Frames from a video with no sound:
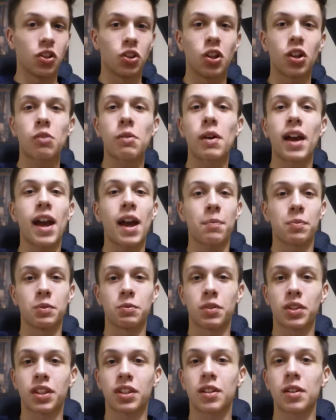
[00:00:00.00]
Look what
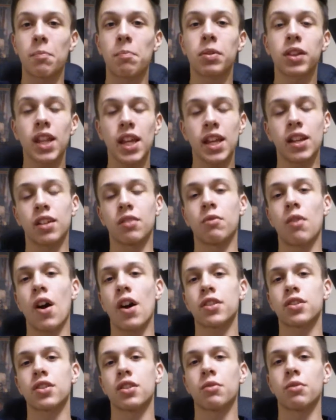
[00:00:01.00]
happened with a depleted
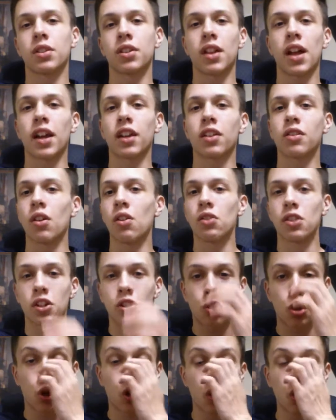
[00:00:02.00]
roster with
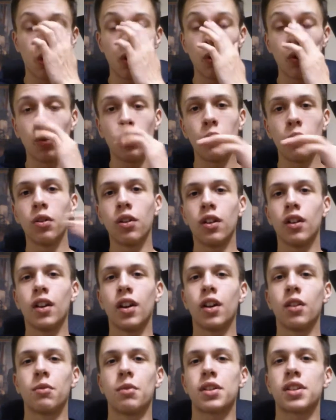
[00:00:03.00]
only 2
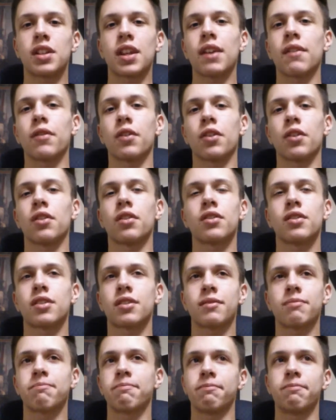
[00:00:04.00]

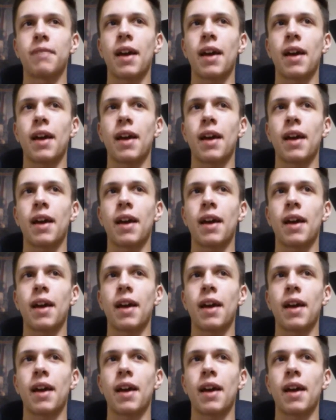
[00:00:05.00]
receivers